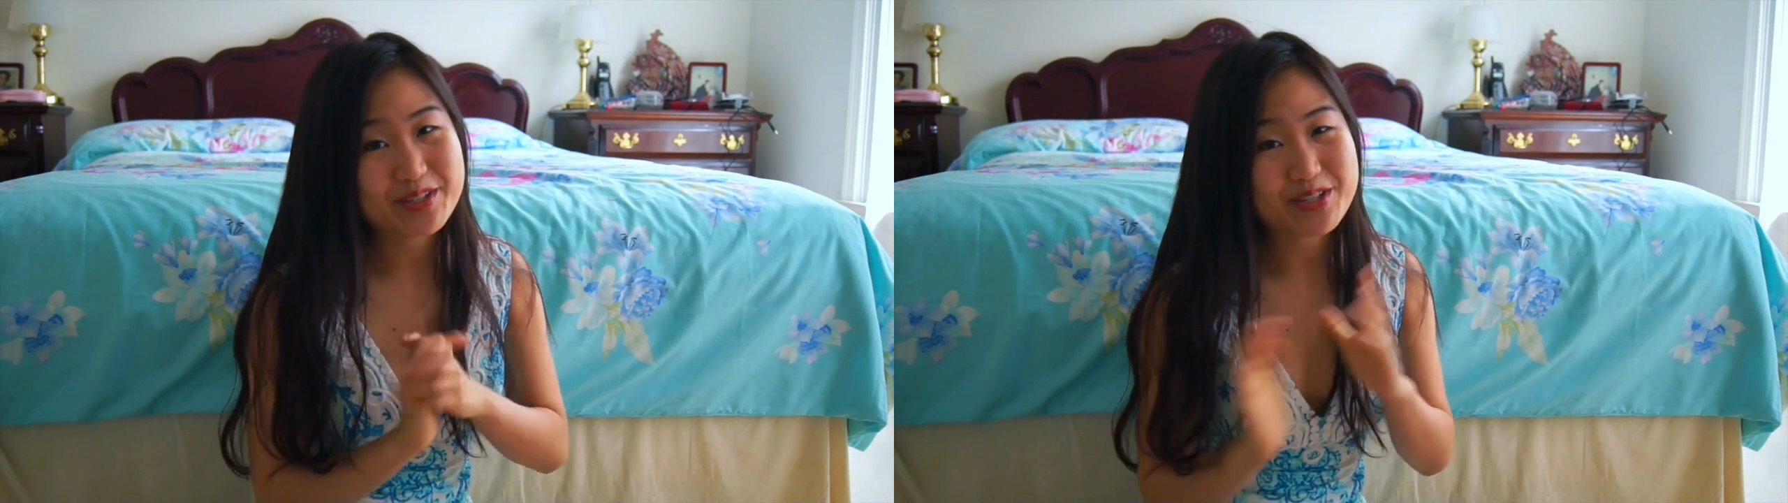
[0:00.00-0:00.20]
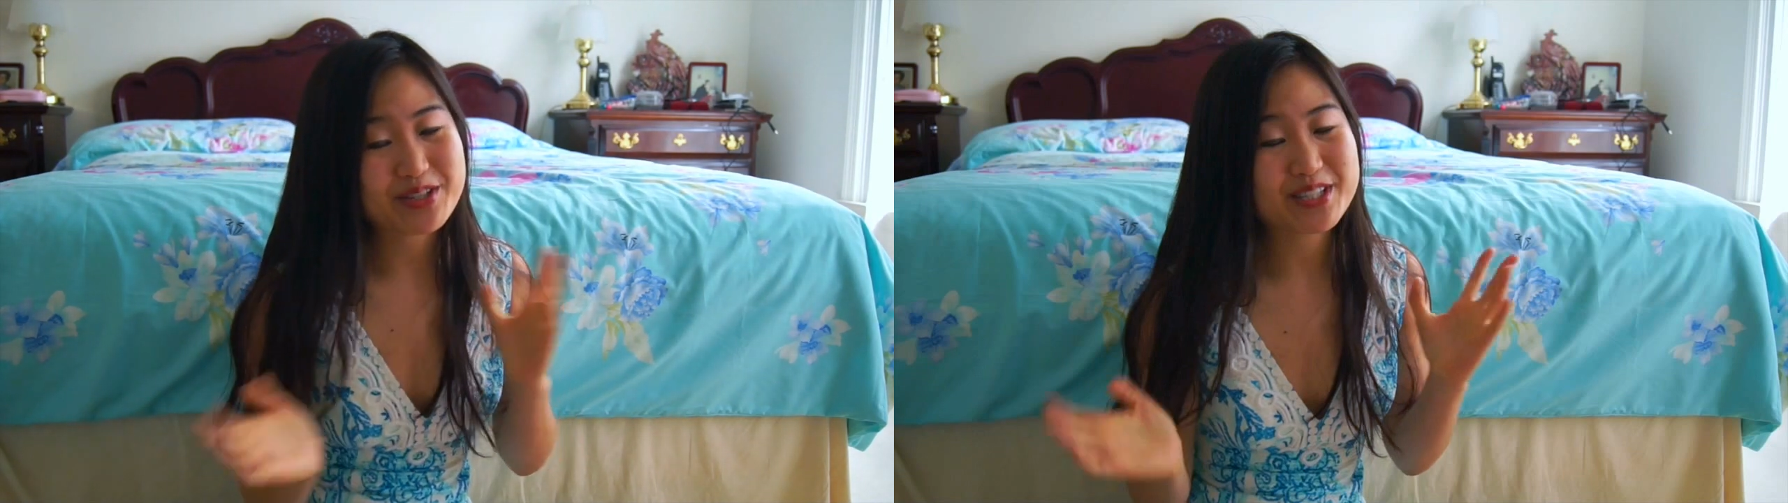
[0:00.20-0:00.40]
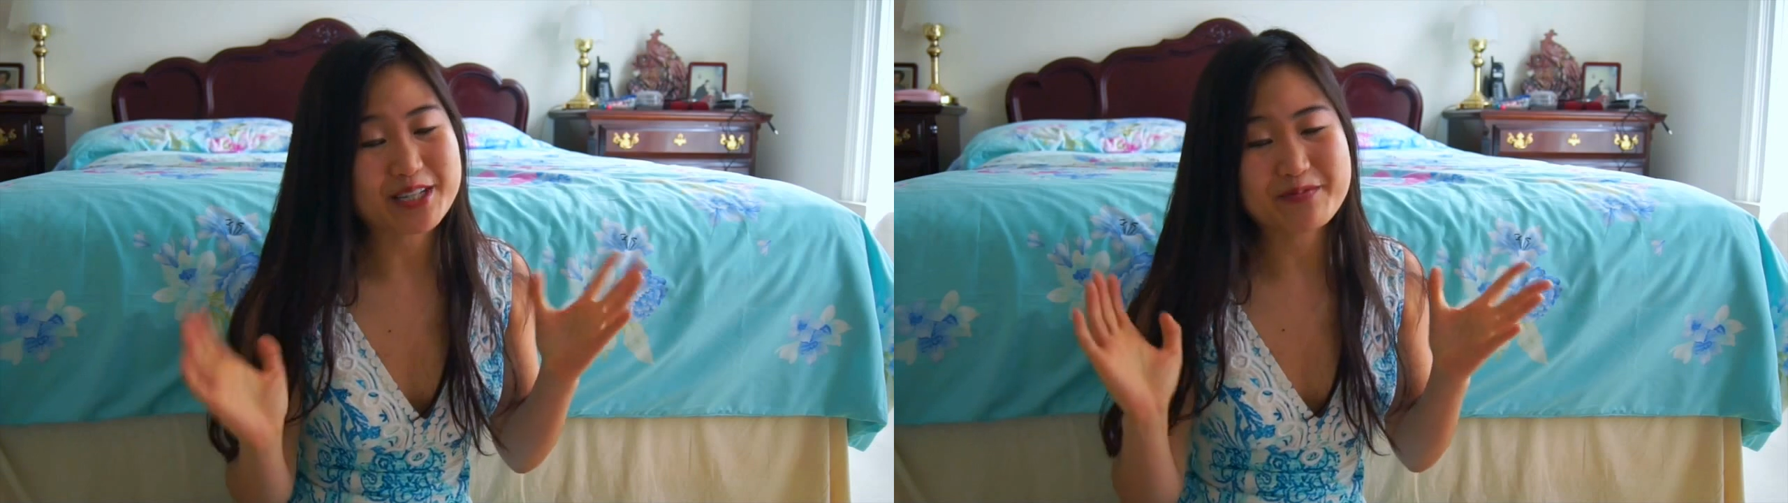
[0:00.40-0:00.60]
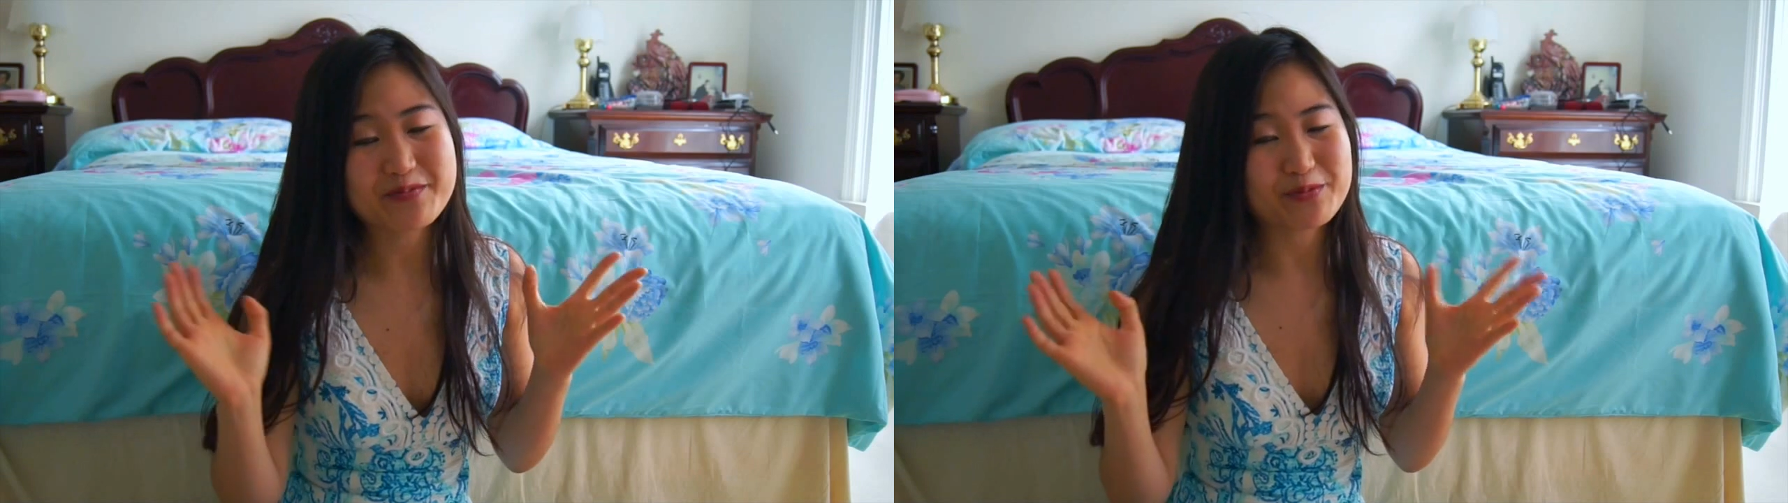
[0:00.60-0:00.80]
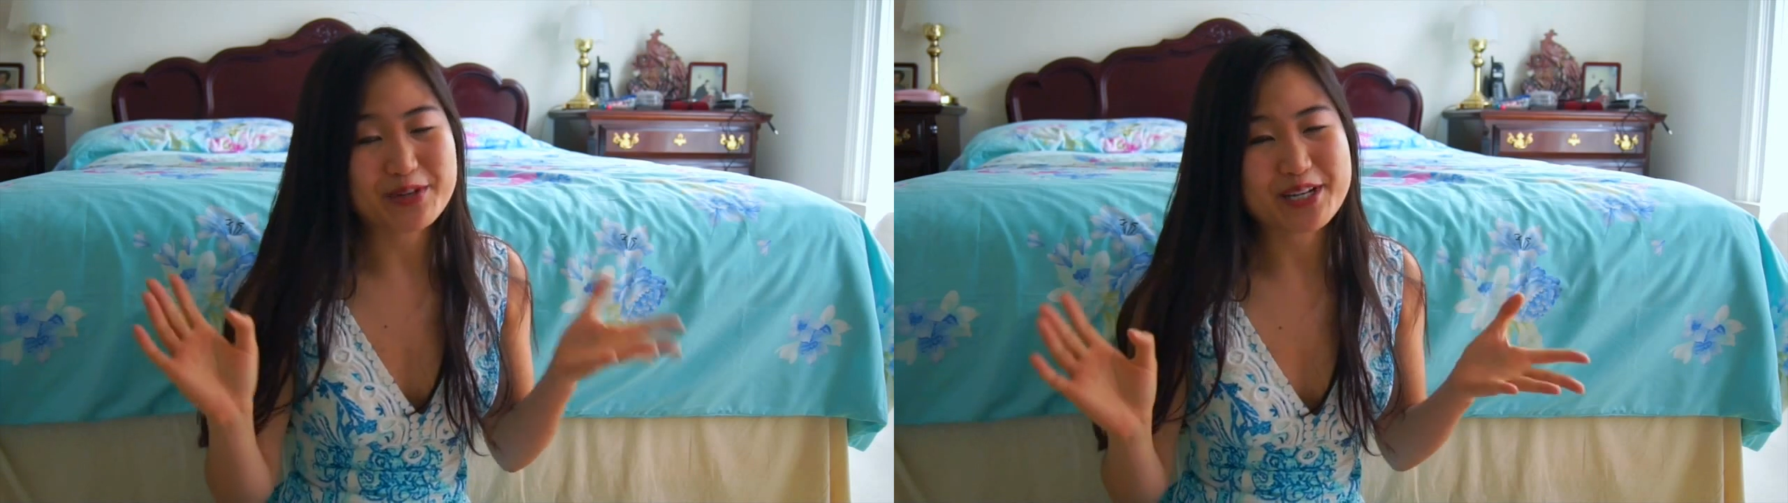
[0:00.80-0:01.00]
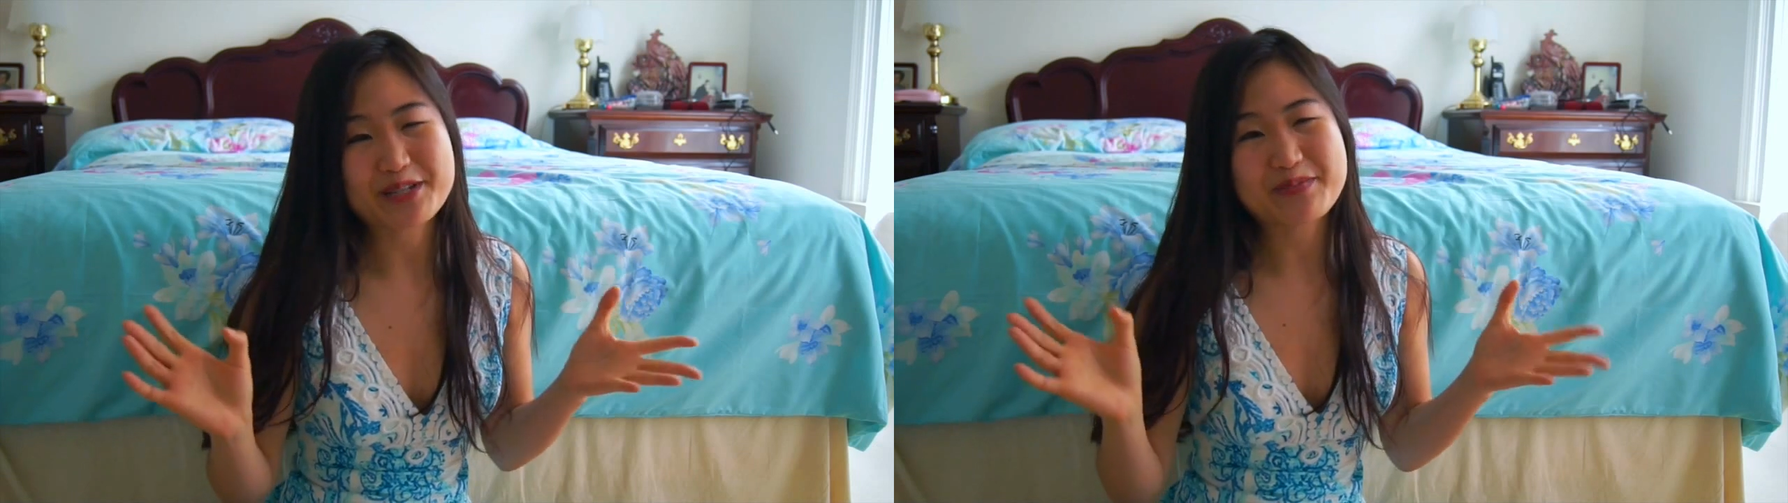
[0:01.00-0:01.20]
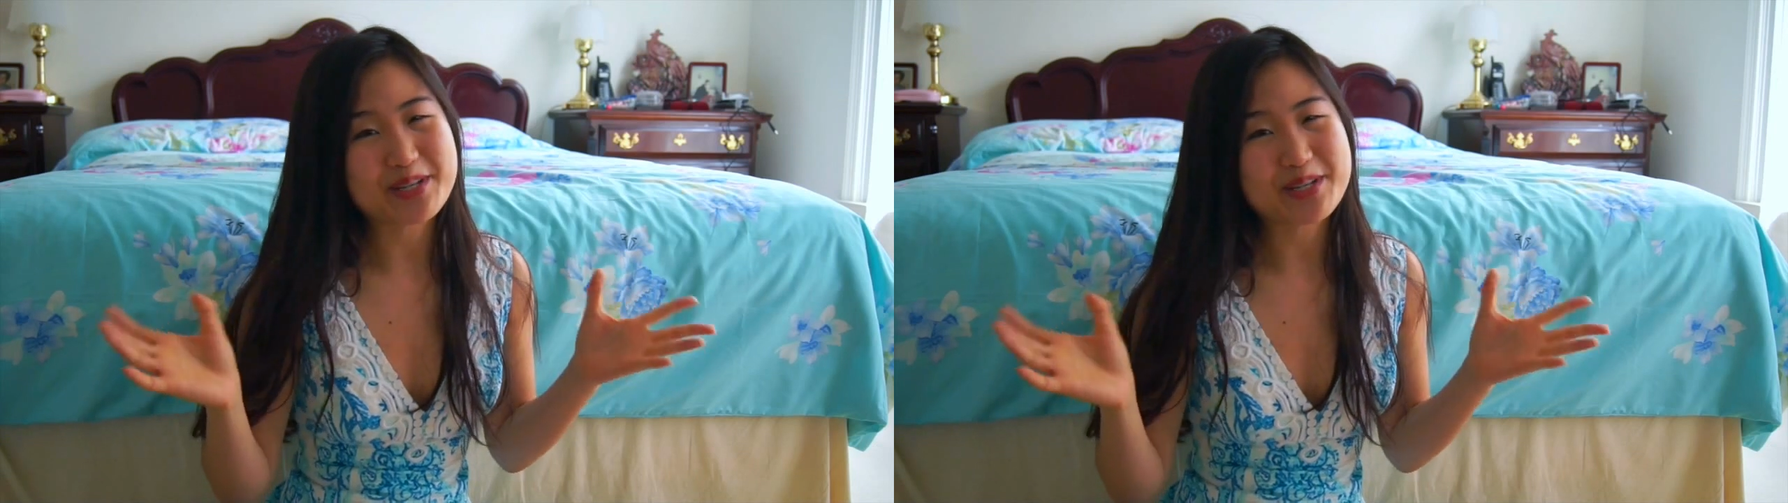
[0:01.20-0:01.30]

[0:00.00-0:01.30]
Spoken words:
due to some random